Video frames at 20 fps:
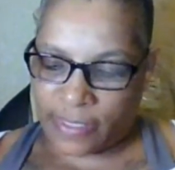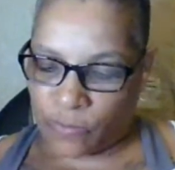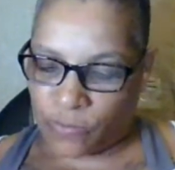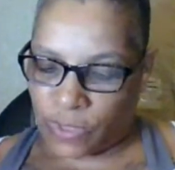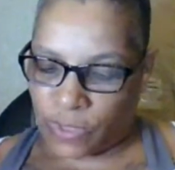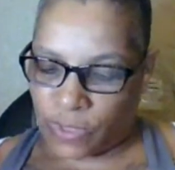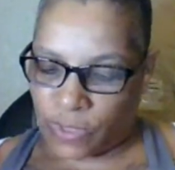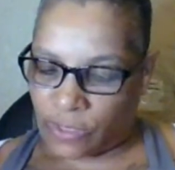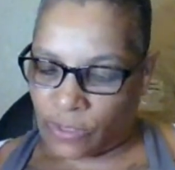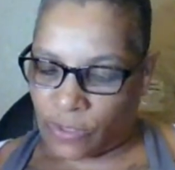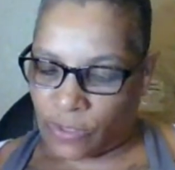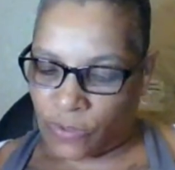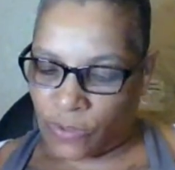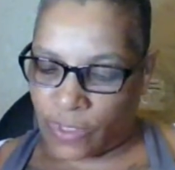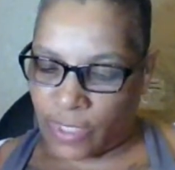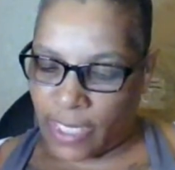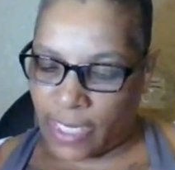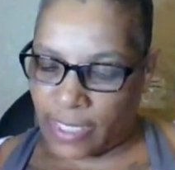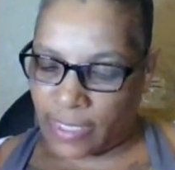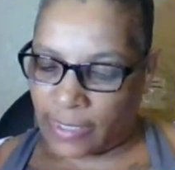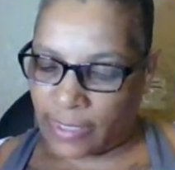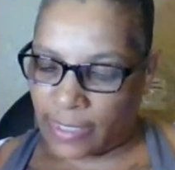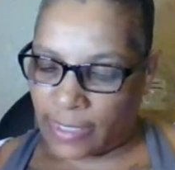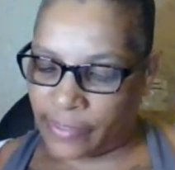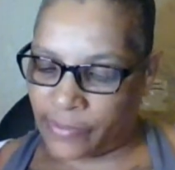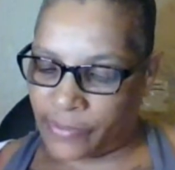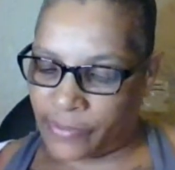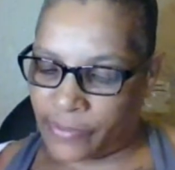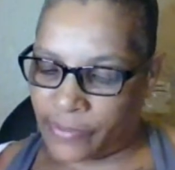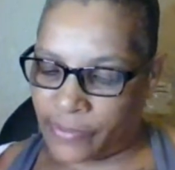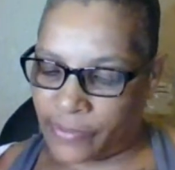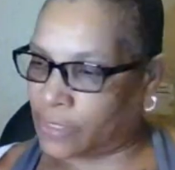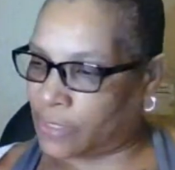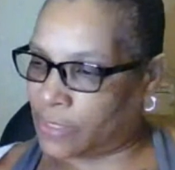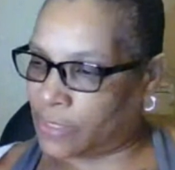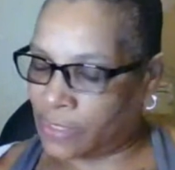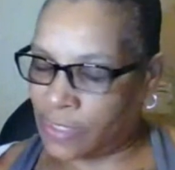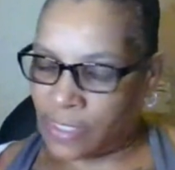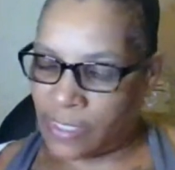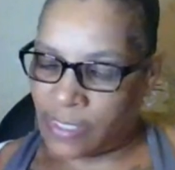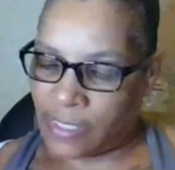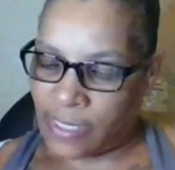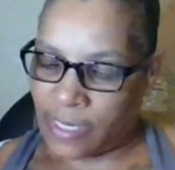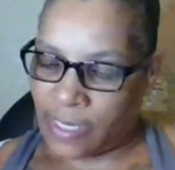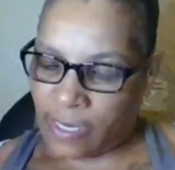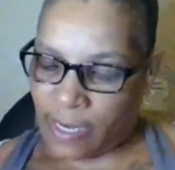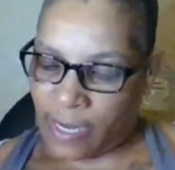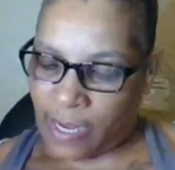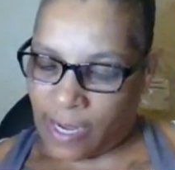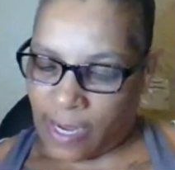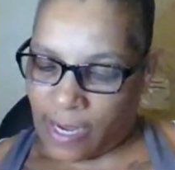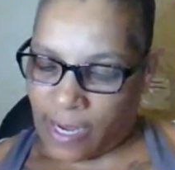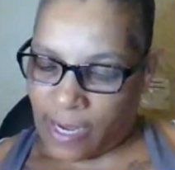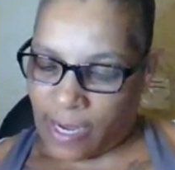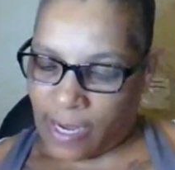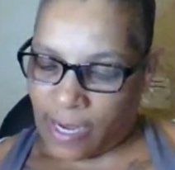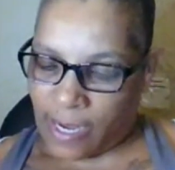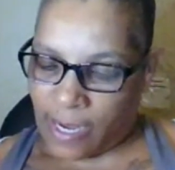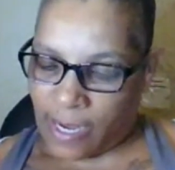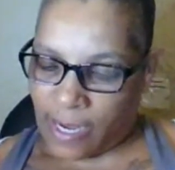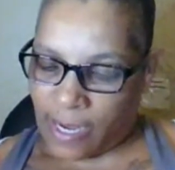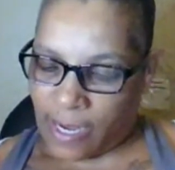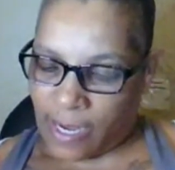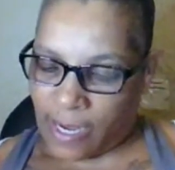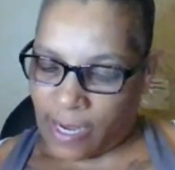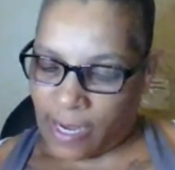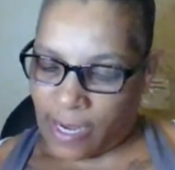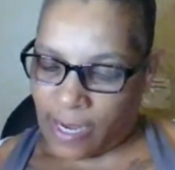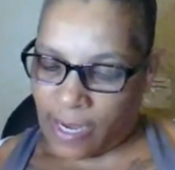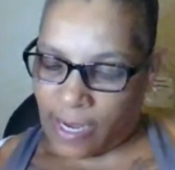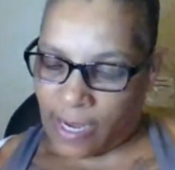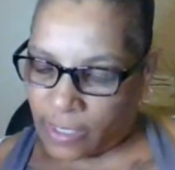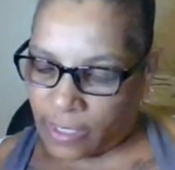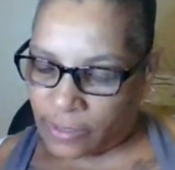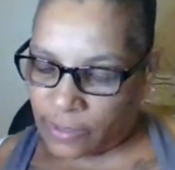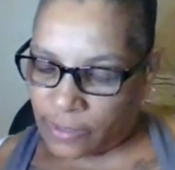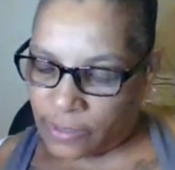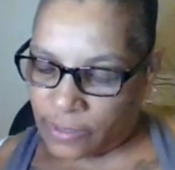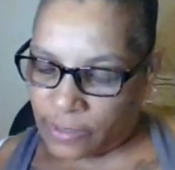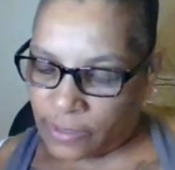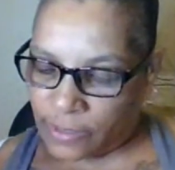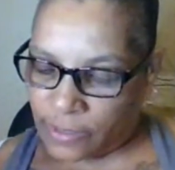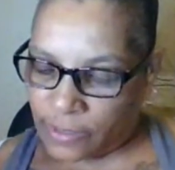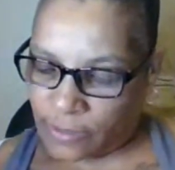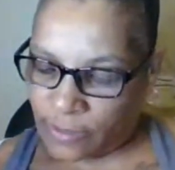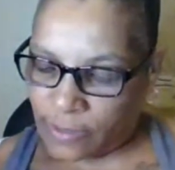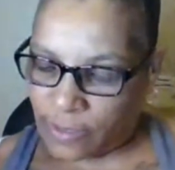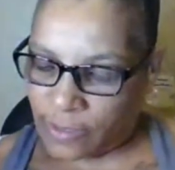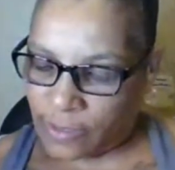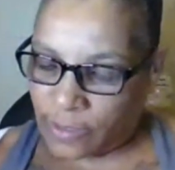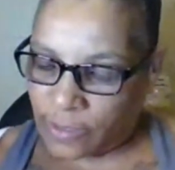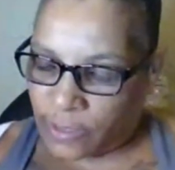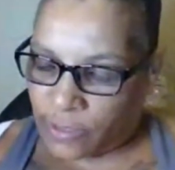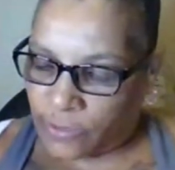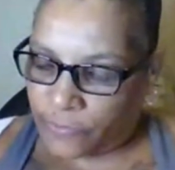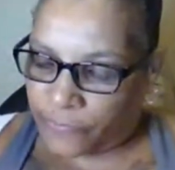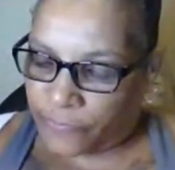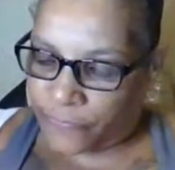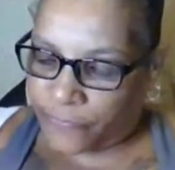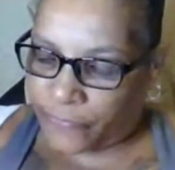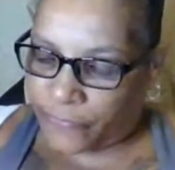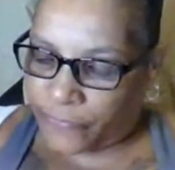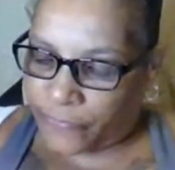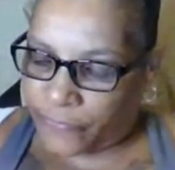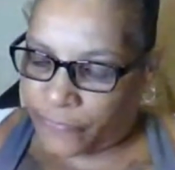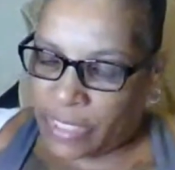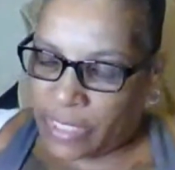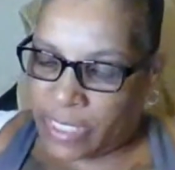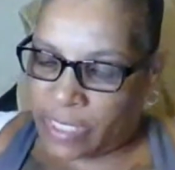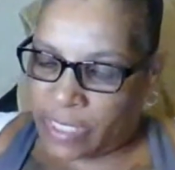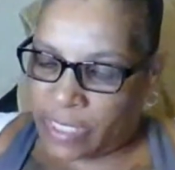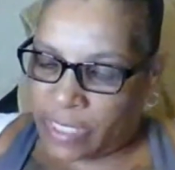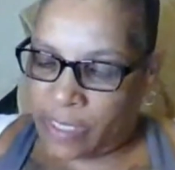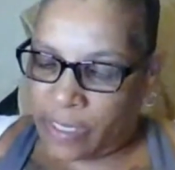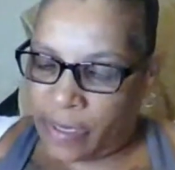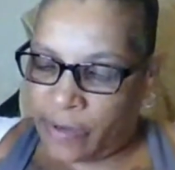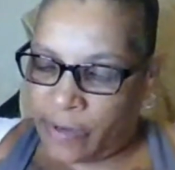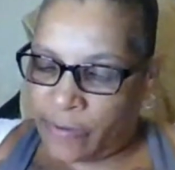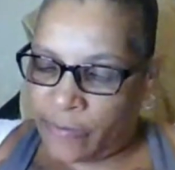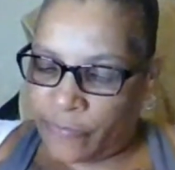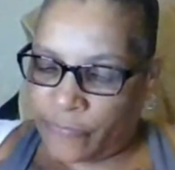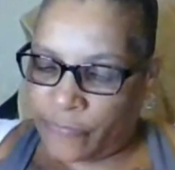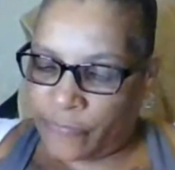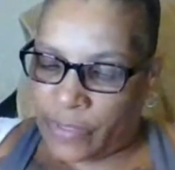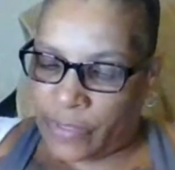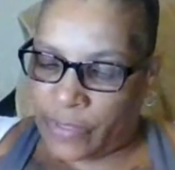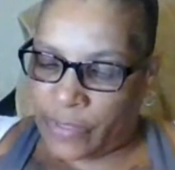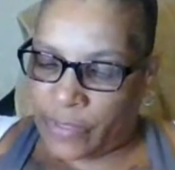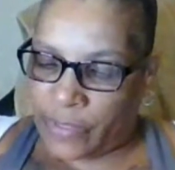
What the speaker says: I asked God to free me from this disease, and I chose life.